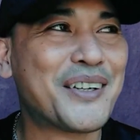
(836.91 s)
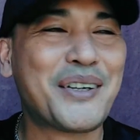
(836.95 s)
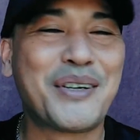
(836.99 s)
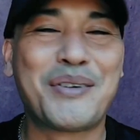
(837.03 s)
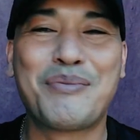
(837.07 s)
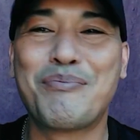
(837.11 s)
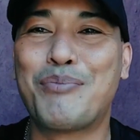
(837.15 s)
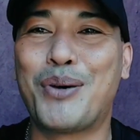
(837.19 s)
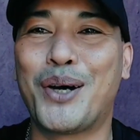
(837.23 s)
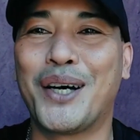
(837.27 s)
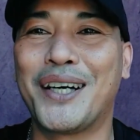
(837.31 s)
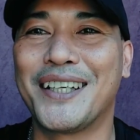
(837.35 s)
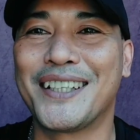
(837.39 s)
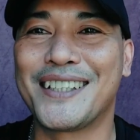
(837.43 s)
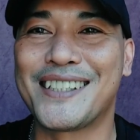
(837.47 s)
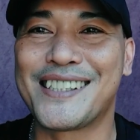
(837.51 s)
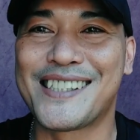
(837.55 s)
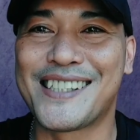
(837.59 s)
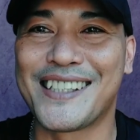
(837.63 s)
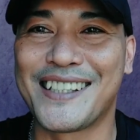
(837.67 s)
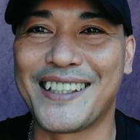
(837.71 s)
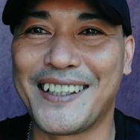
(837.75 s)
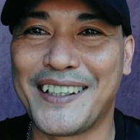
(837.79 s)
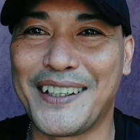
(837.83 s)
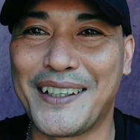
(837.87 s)
but
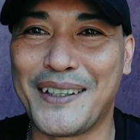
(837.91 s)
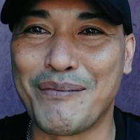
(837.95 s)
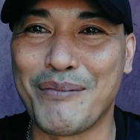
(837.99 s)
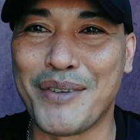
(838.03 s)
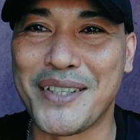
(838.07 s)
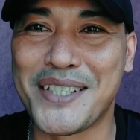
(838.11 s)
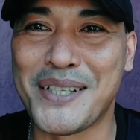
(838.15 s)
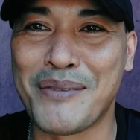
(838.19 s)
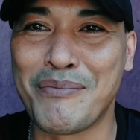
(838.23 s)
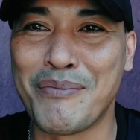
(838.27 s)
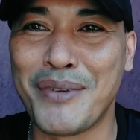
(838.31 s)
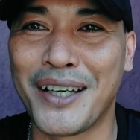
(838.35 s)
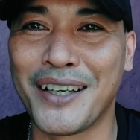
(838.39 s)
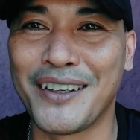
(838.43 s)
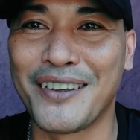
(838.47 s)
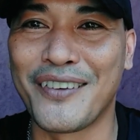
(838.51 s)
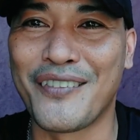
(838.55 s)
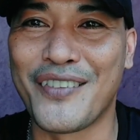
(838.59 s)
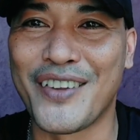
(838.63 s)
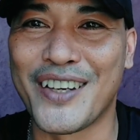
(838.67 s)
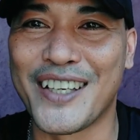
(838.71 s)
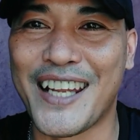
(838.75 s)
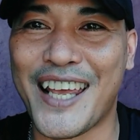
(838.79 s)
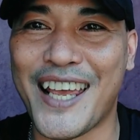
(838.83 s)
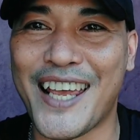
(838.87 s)
it's the middle of
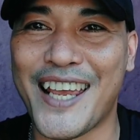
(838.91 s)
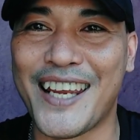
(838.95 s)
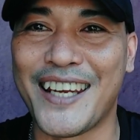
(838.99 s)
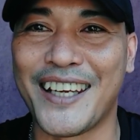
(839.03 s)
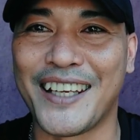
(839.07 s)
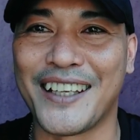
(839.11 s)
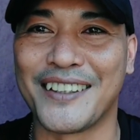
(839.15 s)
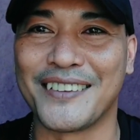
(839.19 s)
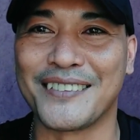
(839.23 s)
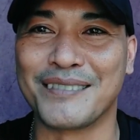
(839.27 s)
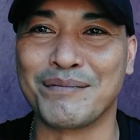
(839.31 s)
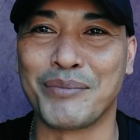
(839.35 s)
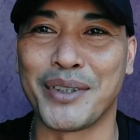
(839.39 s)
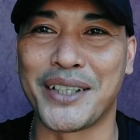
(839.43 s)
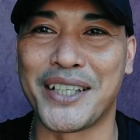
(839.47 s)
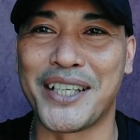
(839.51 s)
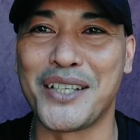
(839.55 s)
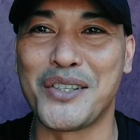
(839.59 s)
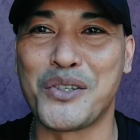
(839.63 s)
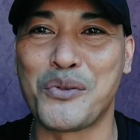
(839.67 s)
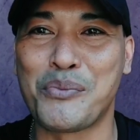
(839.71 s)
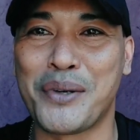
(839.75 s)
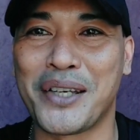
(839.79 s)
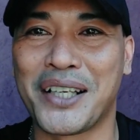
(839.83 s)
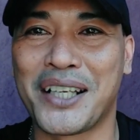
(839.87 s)
the day and my
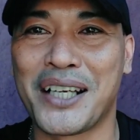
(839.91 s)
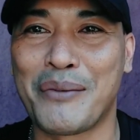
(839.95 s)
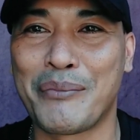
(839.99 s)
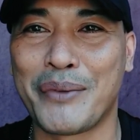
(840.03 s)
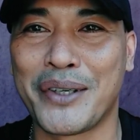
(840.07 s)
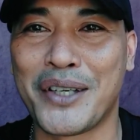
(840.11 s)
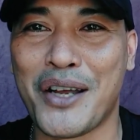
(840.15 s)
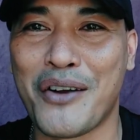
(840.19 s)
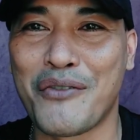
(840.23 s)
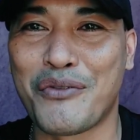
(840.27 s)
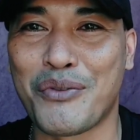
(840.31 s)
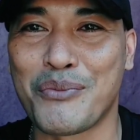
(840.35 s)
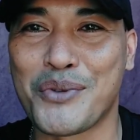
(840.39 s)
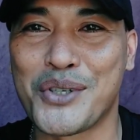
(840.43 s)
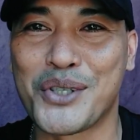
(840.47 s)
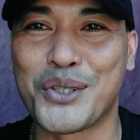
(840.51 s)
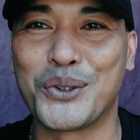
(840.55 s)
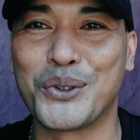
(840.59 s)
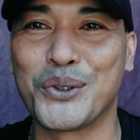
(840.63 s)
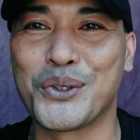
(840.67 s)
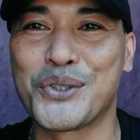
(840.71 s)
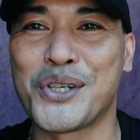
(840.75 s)
kids would be coming home from school,